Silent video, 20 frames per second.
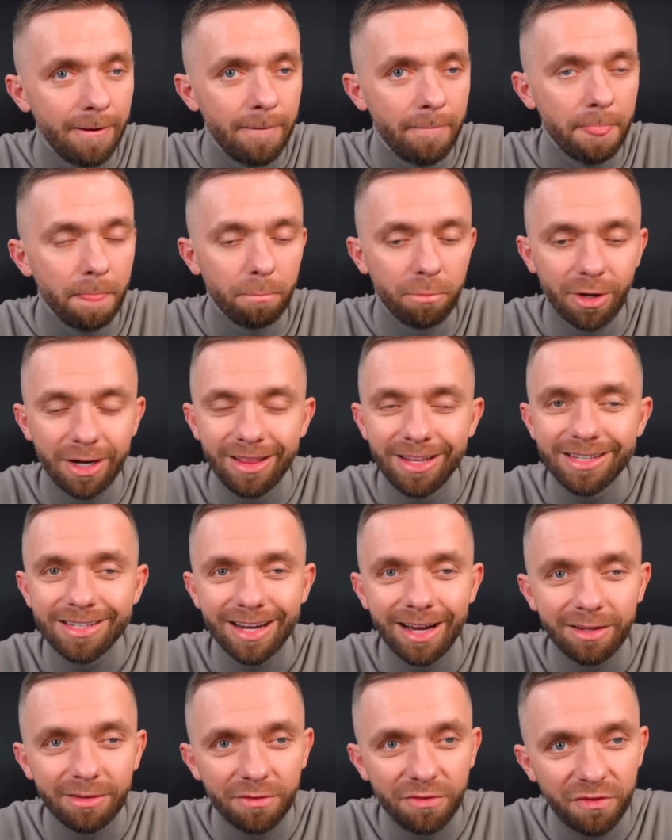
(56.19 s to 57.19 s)
bring this
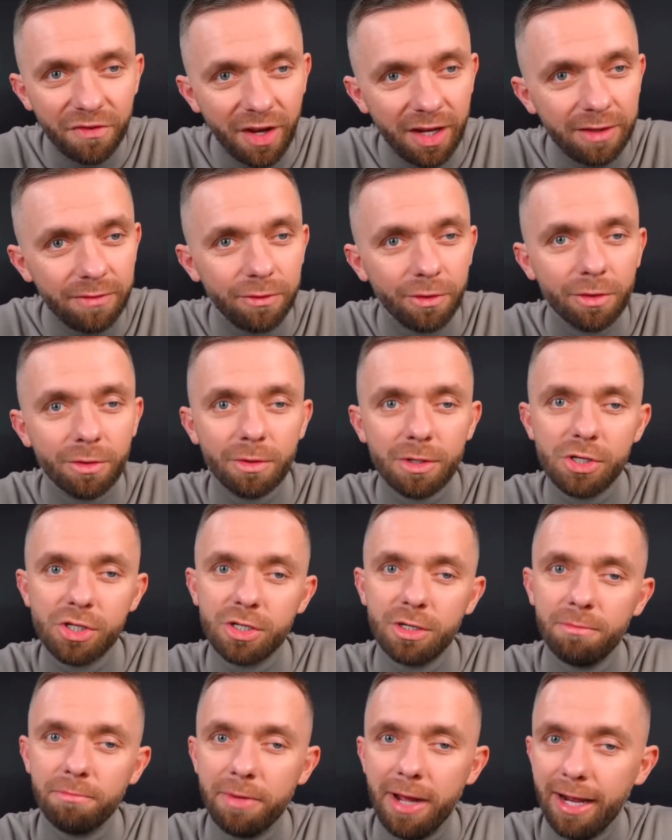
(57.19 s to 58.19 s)
unfaithful
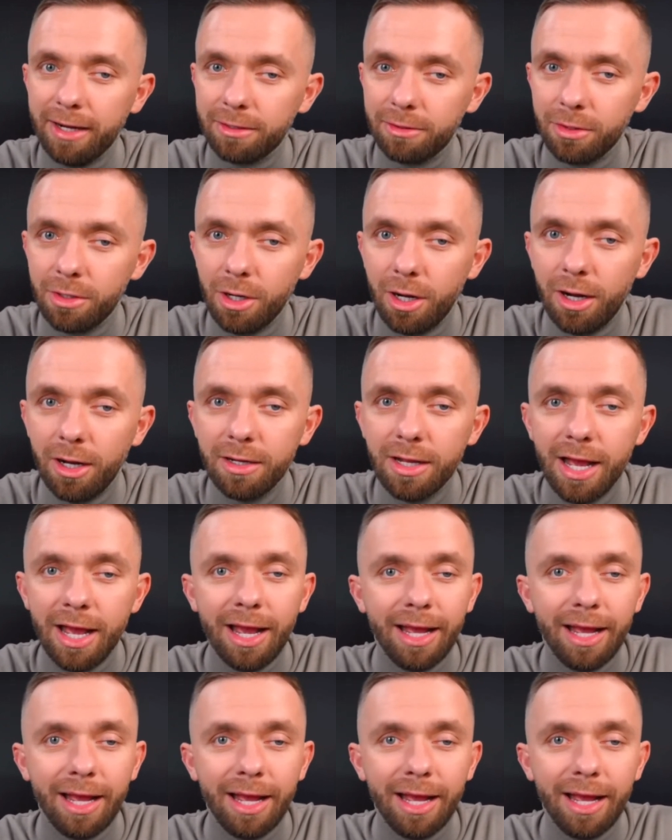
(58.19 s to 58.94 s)
Christian back to God,